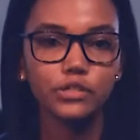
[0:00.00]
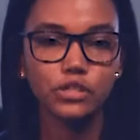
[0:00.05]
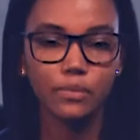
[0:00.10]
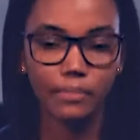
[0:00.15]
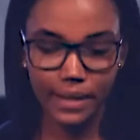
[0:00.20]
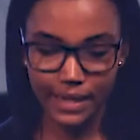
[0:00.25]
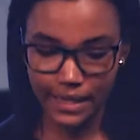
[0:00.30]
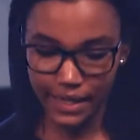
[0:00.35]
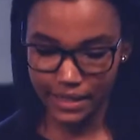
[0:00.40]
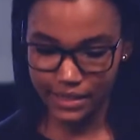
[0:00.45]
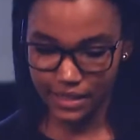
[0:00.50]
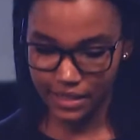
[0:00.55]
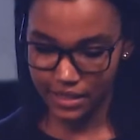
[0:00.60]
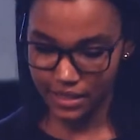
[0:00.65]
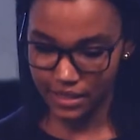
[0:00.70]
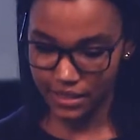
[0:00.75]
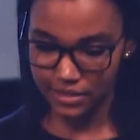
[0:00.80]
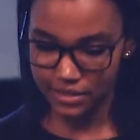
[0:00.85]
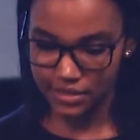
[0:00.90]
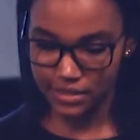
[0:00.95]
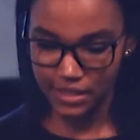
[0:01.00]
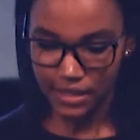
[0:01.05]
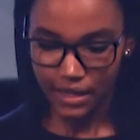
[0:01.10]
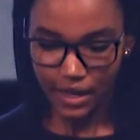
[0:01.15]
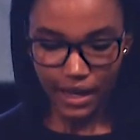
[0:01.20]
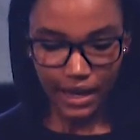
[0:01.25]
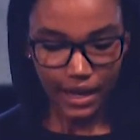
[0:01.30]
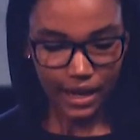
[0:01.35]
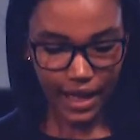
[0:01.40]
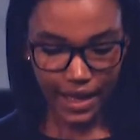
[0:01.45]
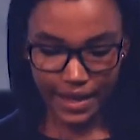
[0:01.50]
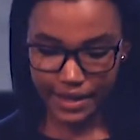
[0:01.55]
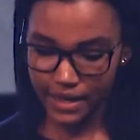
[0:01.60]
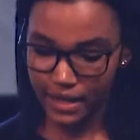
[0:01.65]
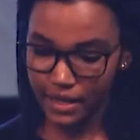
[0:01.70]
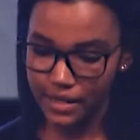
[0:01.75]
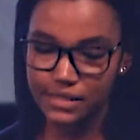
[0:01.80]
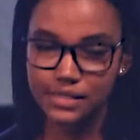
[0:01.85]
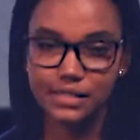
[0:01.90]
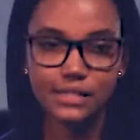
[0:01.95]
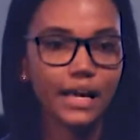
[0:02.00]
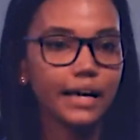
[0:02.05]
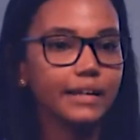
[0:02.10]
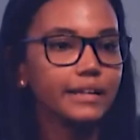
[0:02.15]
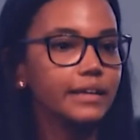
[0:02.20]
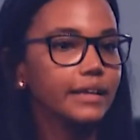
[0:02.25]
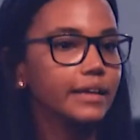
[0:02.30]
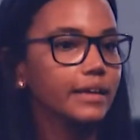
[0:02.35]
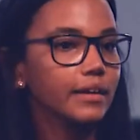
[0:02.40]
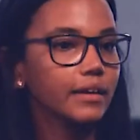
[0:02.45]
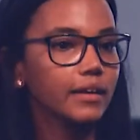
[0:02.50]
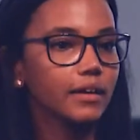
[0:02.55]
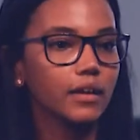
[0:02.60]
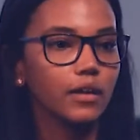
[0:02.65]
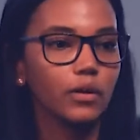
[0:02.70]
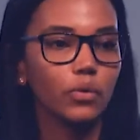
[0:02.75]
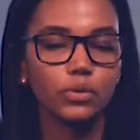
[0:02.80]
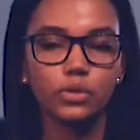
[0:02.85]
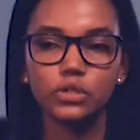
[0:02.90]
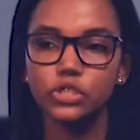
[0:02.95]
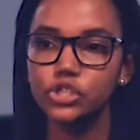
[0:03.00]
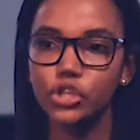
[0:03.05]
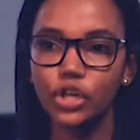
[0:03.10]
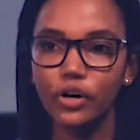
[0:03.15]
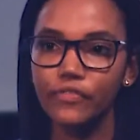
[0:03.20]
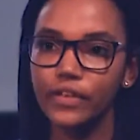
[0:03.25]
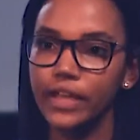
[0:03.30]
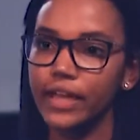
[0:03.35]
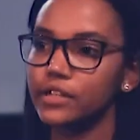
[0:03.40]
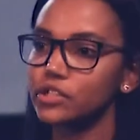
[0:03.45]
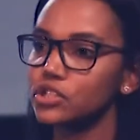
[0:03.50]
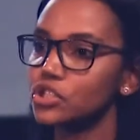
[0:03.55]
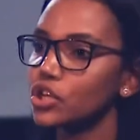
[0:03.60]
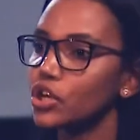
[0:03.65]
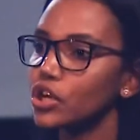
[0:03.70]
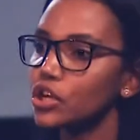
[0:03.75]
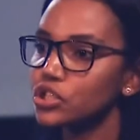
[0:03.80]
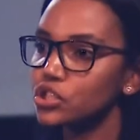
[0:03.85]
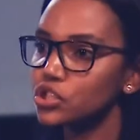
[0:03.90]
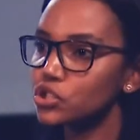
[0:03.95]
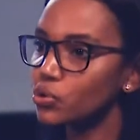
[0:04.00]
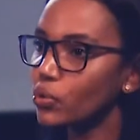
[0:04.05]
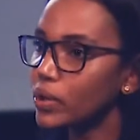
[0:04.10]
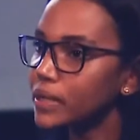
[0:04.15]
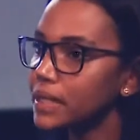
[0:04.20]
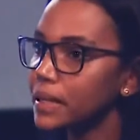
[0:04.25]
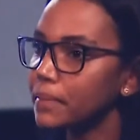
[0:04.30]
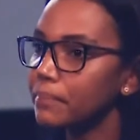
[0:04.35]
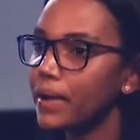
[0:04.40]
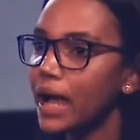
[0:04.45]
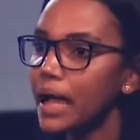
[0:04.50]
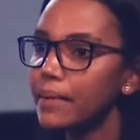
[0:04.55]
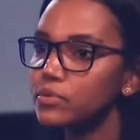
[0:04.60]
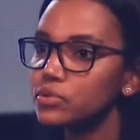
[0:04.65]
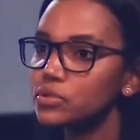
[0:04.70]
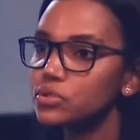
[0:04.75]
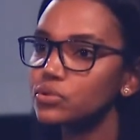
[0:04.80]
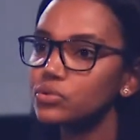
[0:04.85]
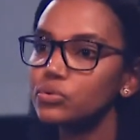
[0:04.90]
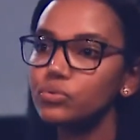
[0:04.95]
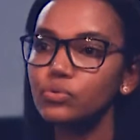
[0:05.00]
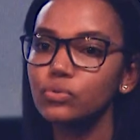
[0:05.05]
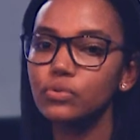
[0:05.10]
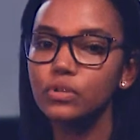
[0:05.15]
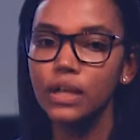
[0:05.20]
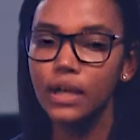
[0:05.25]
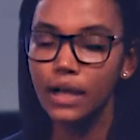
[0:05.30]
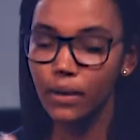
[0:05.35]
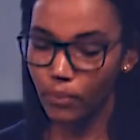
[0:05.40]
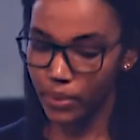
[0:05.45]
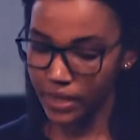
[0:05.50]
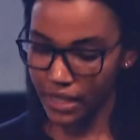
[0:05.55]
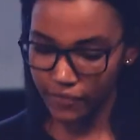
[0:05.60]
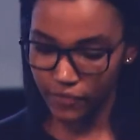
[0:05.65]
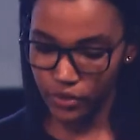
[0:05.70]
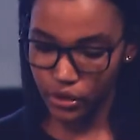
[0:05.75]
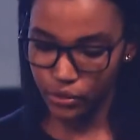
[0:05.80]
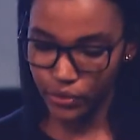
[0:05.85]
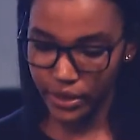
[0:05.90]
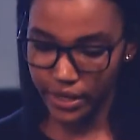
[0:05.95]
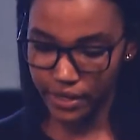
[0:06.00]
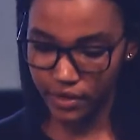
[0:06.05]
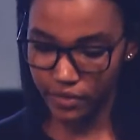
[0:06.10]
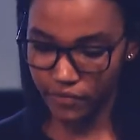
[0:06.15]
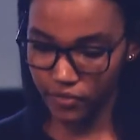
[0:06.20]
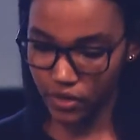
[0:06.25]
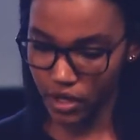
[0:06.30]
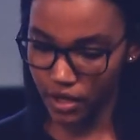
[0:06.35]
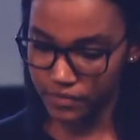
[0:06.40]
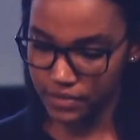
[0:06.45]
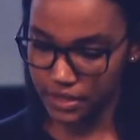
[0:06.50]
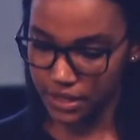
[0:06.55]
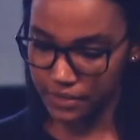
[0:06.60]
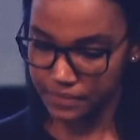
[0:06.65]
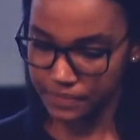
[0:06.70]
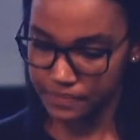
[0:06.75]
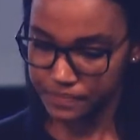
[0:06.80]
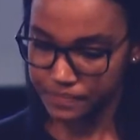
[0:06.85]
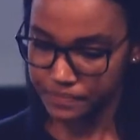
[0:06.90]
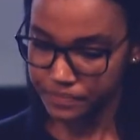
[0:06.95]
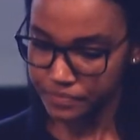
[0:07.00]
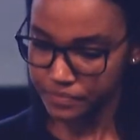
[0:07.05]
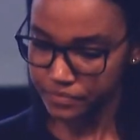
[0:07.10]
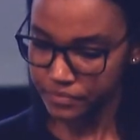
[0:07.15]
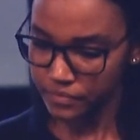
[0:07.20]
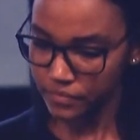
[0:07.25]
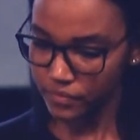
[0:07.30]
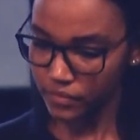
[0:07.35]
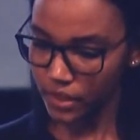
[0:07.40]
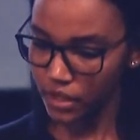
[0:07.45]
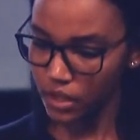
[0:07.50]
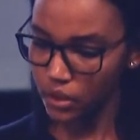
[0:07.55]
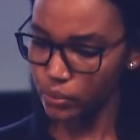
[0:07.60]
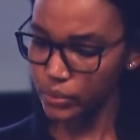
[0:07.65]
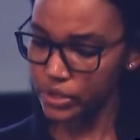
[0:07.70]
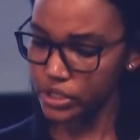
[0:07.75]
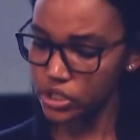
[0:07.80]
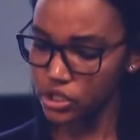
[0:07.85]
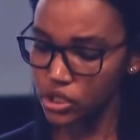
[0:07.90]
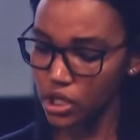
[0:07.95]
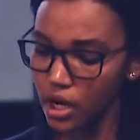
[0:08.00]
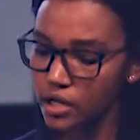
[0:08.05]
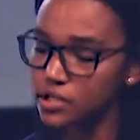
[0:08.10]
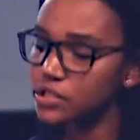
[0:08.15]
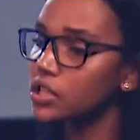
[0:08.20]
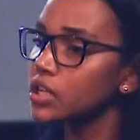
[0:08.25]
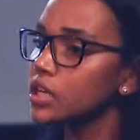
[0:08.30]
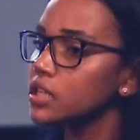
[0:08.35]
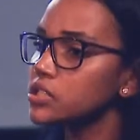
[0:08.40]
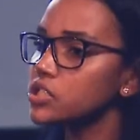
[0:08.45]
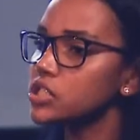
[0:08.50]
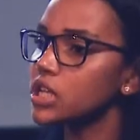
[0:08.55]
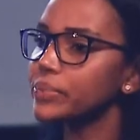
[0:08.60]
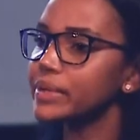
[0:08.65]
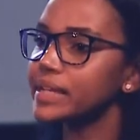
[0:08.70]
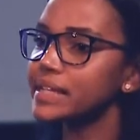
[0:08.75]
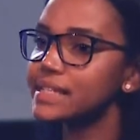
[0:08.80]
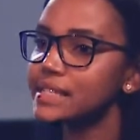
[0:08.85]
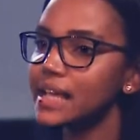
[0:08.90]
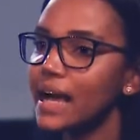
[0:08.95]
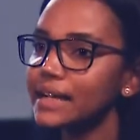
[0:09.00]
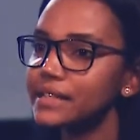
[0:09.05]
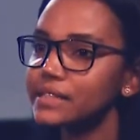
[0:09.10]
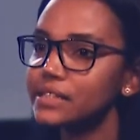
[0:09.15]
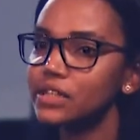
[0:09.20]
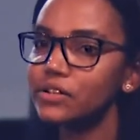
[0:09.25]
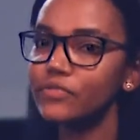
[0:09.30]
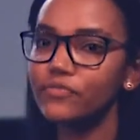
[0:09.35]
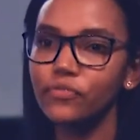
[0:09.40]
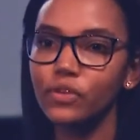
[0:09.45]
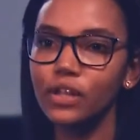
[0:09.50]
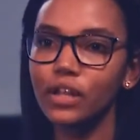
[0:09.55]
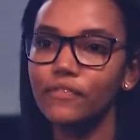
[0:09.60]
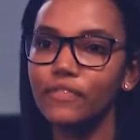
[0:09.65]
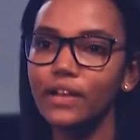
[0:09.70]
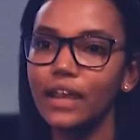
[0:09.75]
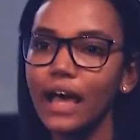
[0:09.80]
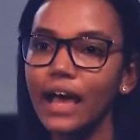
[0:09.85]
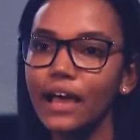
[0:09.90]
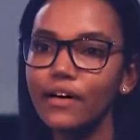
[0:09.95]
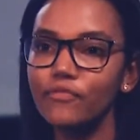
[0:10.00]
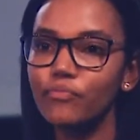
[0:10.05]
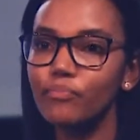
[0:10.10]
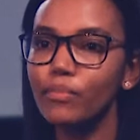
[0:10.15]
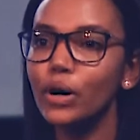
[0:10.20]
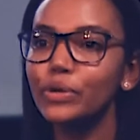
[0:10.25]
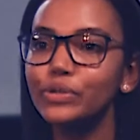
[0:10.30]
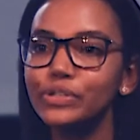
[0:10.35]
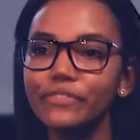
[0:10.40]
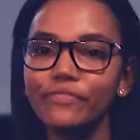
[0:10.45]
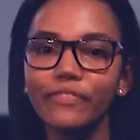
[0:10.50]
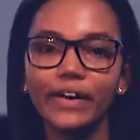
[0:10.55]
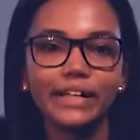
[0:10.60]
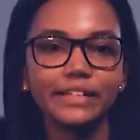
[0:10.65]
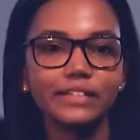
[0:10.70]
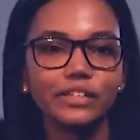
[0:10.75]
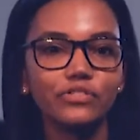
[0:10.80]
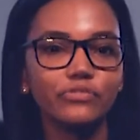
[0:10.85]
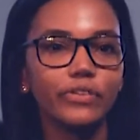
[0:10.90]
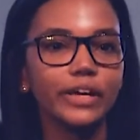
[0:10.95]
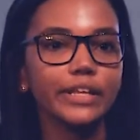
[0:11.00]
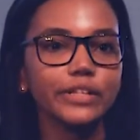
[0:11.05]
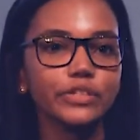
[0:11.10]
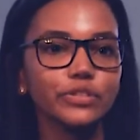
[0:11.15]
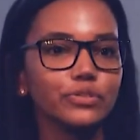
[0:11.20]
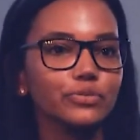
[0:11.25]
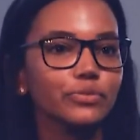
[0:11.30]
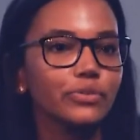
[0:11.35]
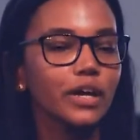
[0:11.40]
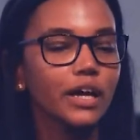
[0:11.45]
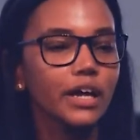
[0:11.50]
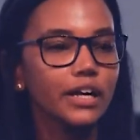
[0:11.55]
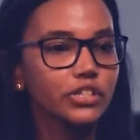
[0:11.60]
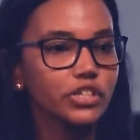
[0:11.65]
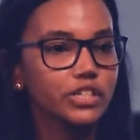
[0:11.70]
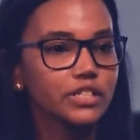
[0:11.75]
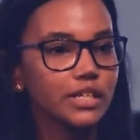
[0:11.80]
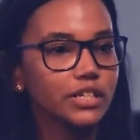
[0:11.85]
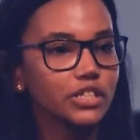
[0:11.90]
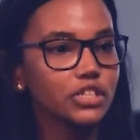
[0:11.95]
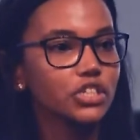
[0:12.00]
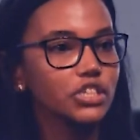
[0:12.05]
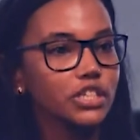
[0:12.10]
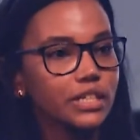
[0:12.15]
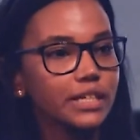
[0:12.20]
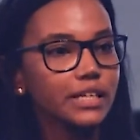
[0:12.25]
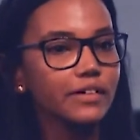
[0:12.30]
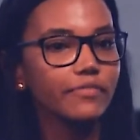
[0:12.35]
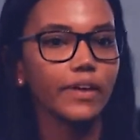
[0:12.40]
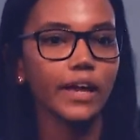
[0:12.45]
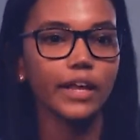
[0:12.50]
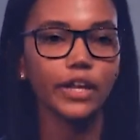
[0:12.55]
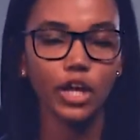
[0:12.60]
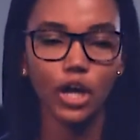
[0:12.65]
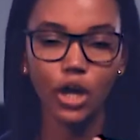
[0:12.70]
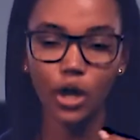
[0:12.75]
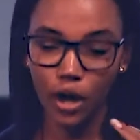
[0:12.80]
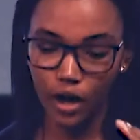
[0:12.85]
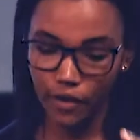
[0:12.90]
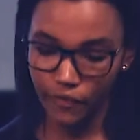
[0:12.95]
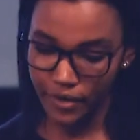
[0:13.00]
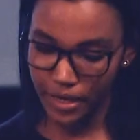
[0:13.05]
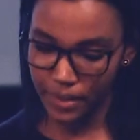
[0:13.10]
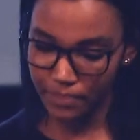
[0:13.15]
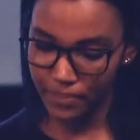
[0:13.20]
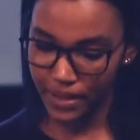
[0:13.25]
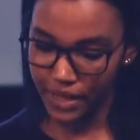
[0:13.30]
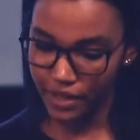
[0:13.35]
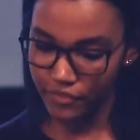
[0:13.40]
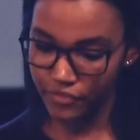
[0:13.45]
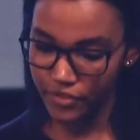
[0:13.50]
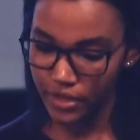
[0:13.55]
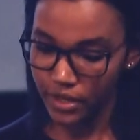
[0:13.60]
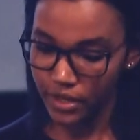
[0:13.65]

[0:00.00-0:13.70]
to many other things, like studying, serving at church, joining Bible school, whatever you get involved in. We start so excited, full of life, motivated, ready to just achieve and go over and above